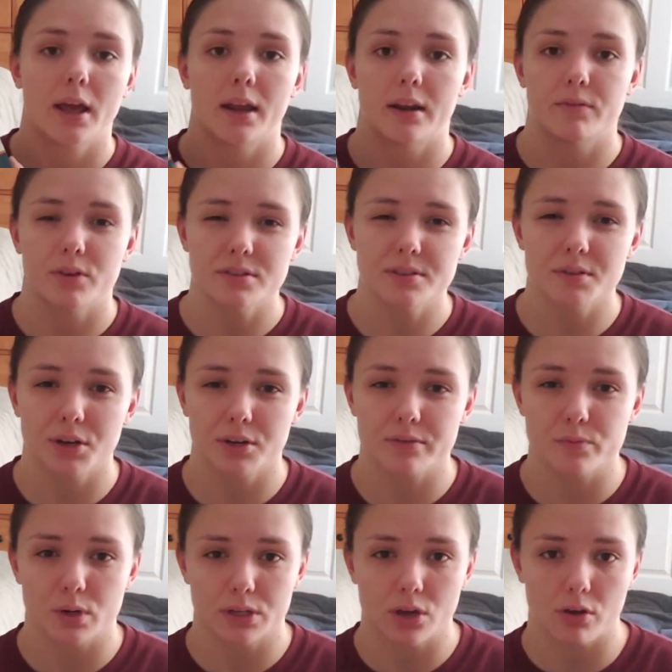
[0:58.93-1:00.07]
and I've also heard of
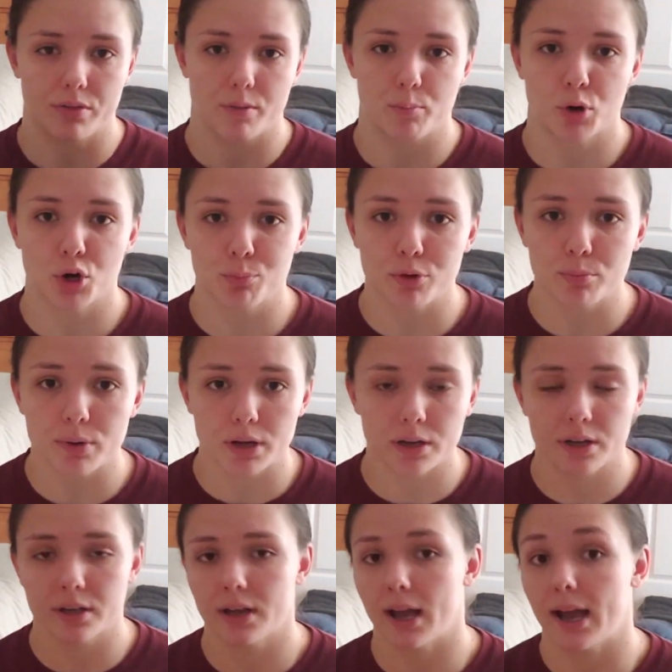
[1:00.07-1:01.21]
one called the Purple Book.
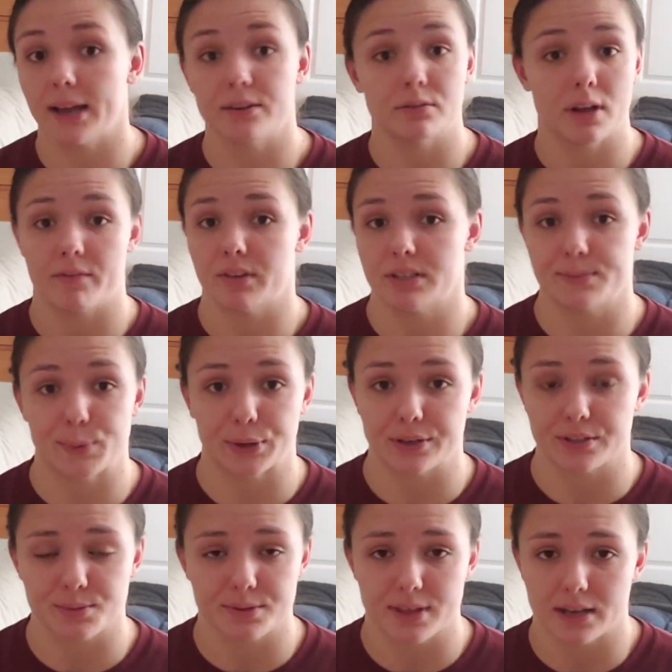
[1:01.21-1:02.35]
I don't have
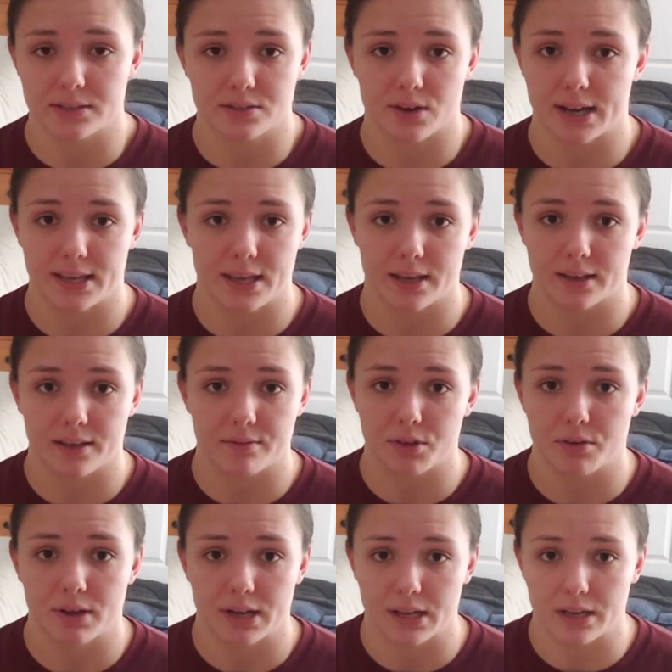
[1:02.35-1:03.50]
experience with that, so I can't give
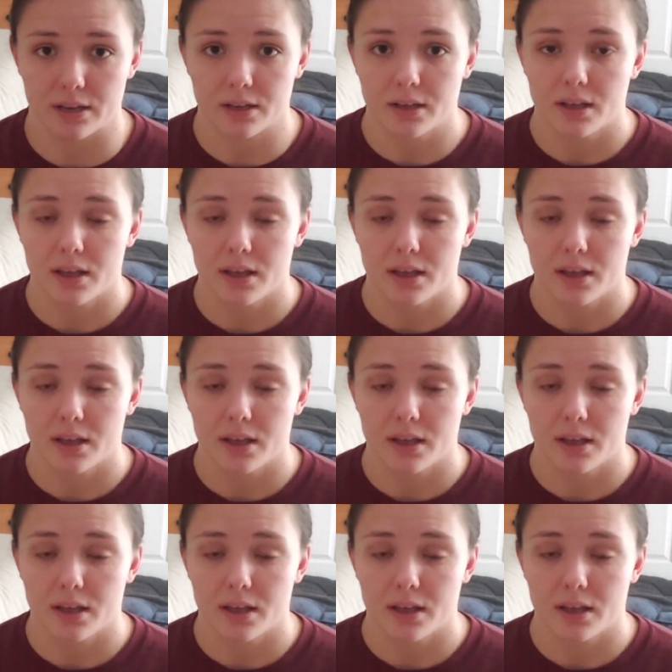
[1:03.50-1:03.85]
you any